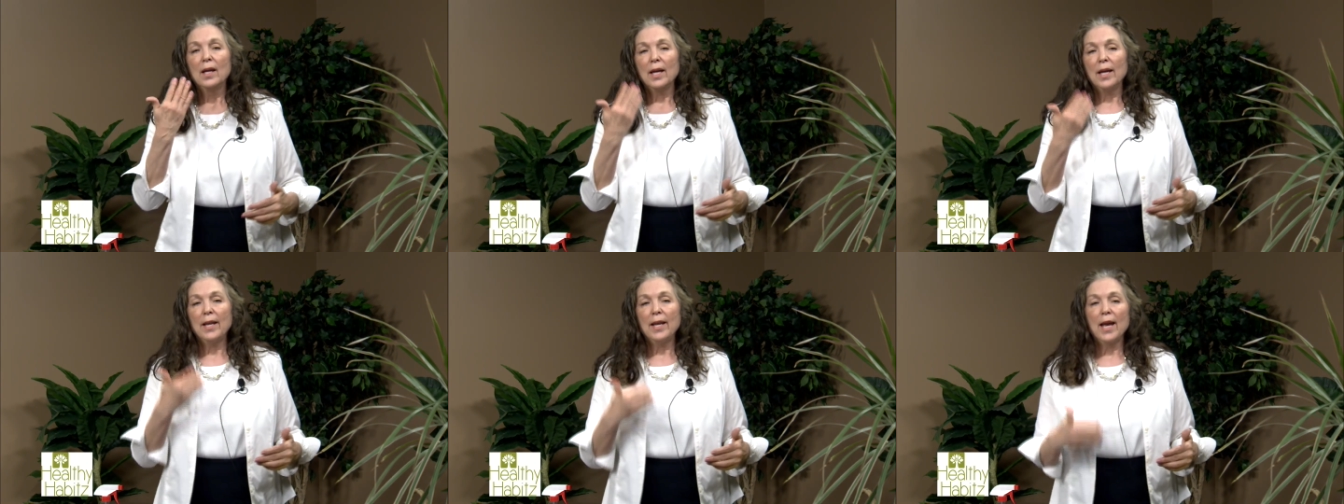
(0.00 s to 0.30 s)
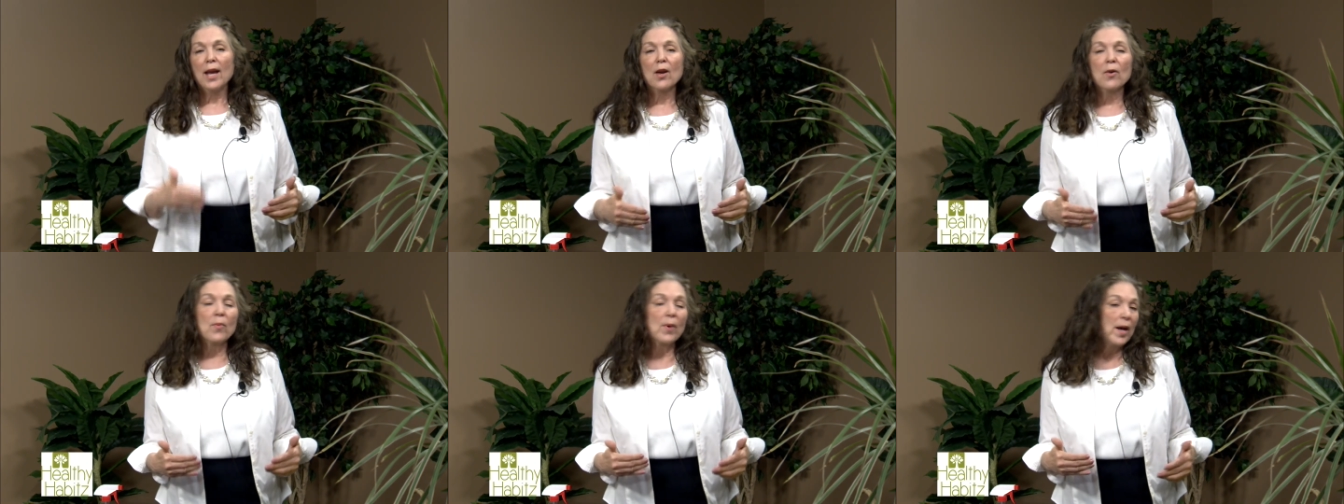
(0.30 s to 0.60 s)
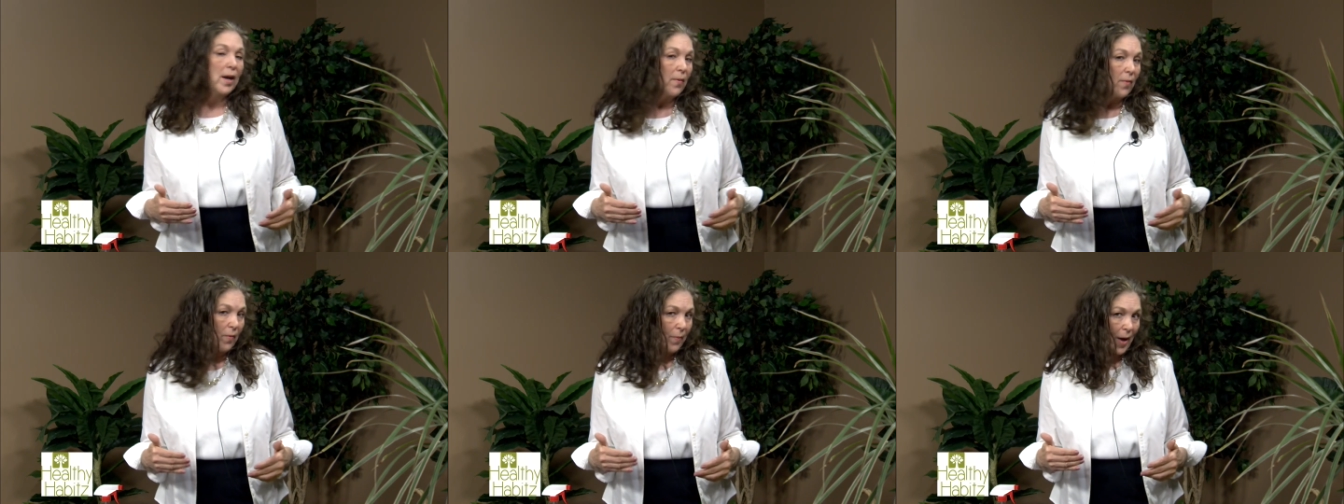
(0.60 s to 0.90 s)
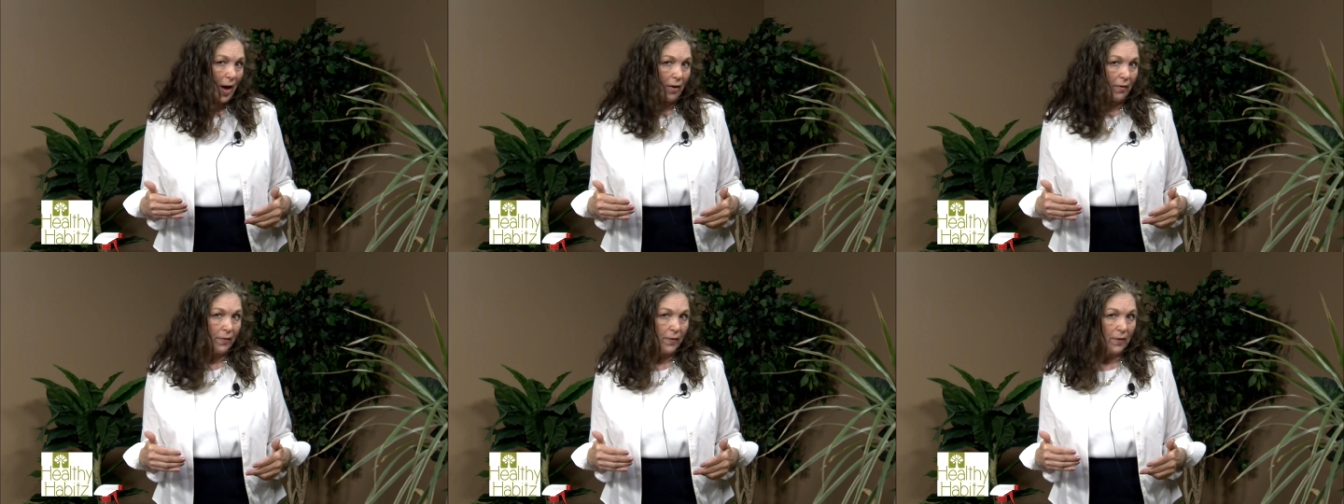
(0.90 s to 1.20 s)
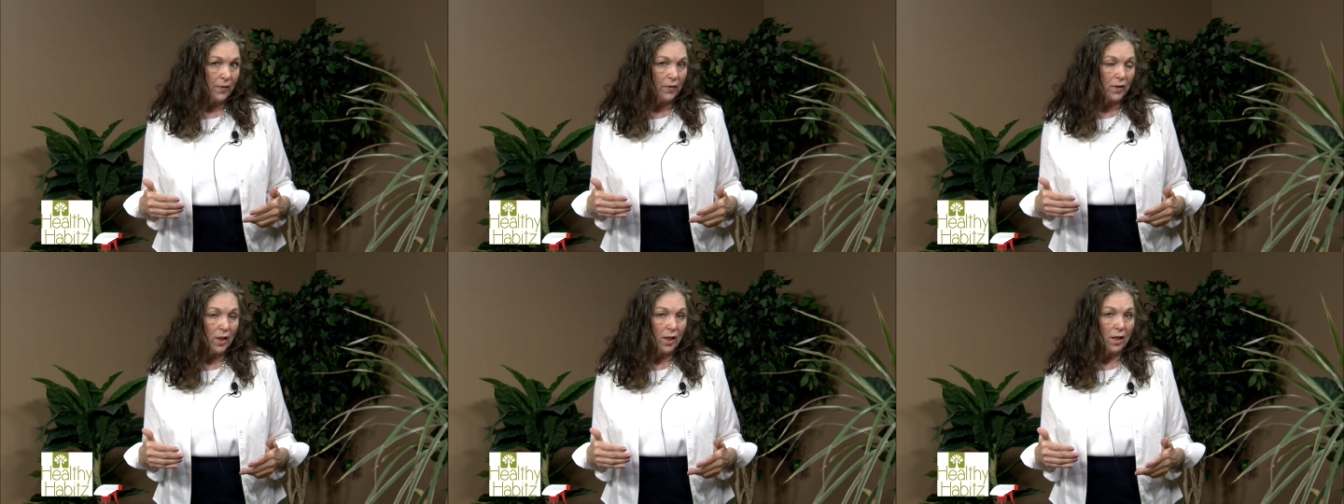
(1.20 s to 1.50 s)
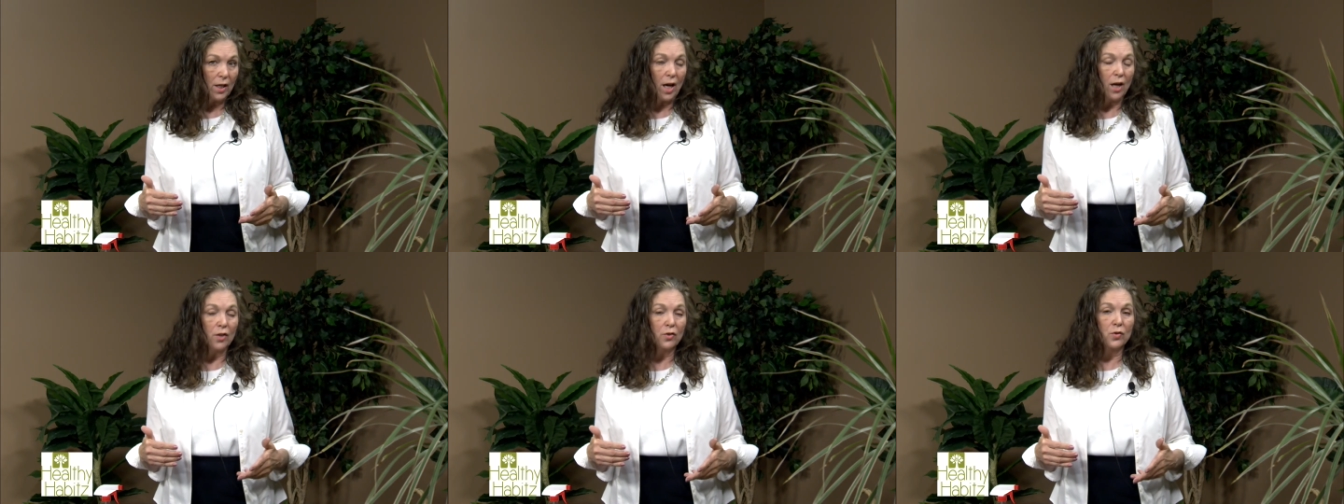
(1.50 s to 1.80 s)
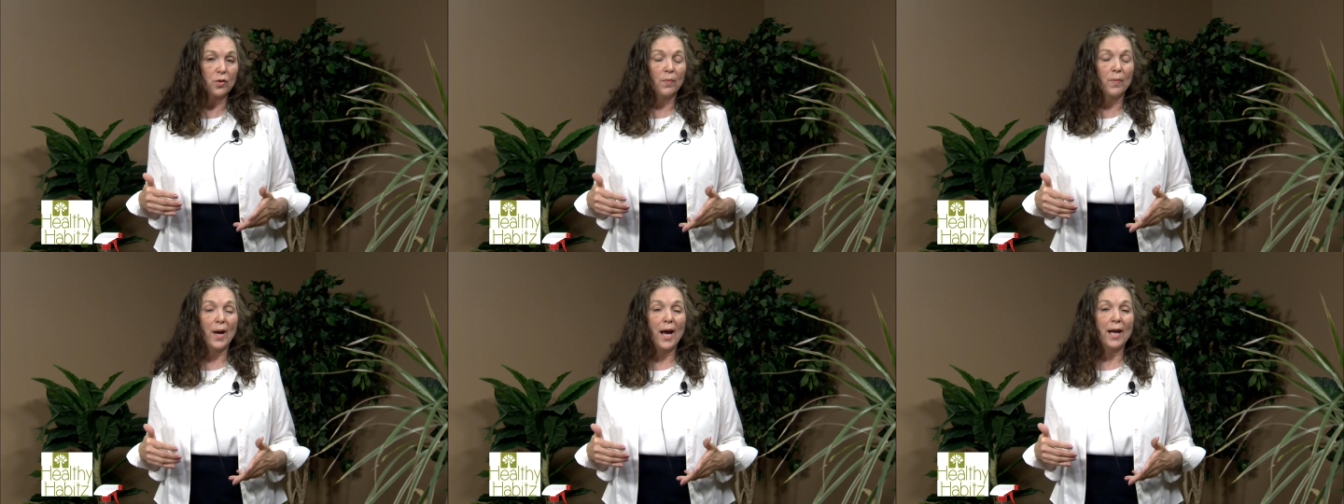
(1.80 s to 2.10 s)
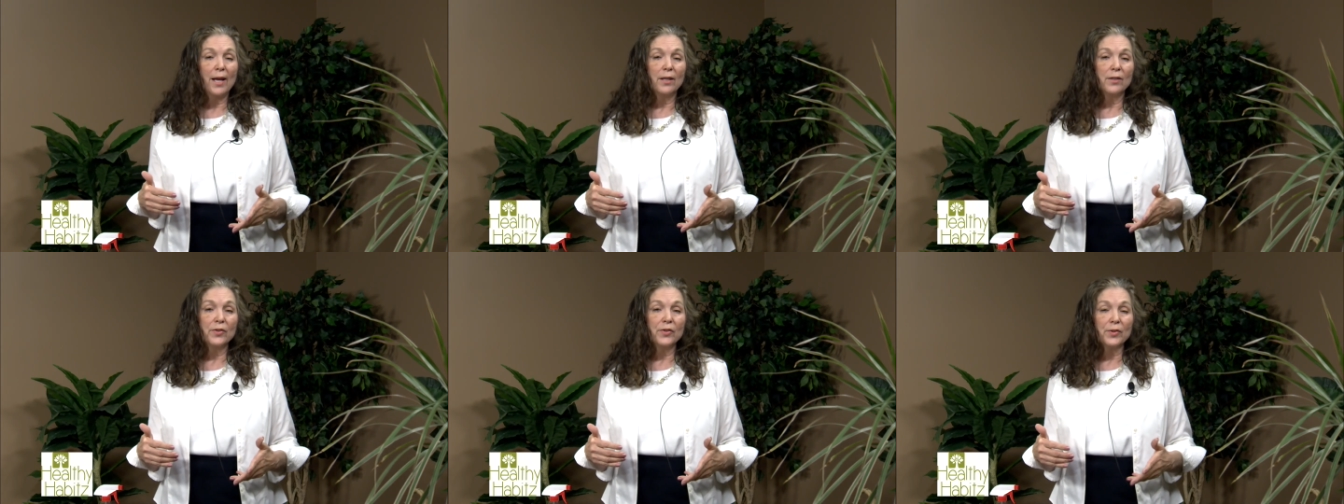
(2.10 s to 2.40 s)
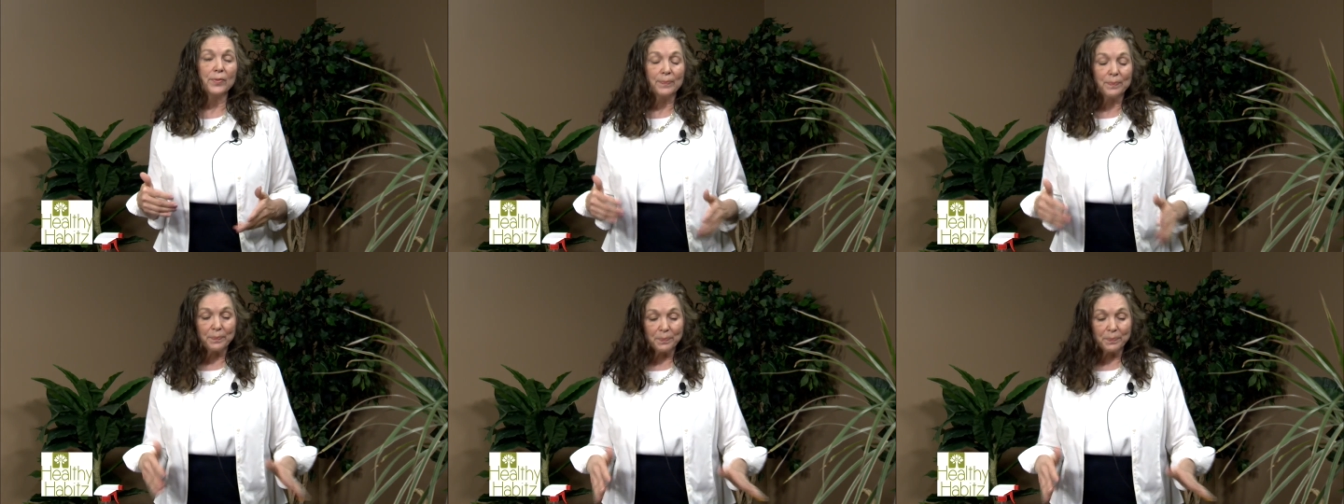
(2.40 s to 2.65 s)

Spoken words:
an airway of about 1,500 miles.